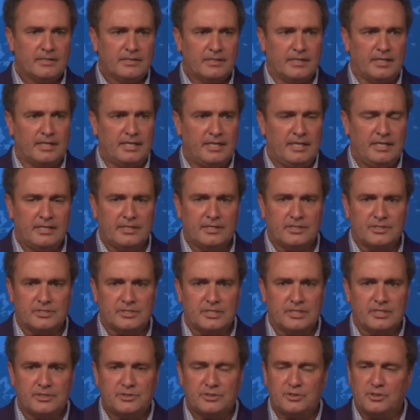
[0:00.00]
that he
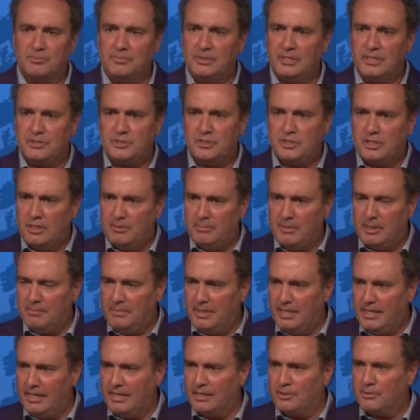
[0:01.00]
exists to be a chummy
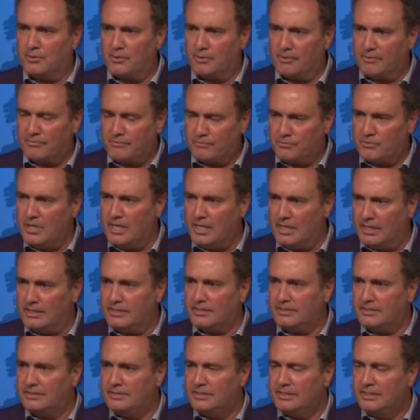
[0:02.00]
mate or a
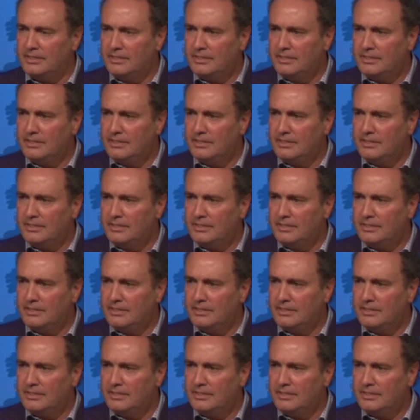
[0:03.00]
friend.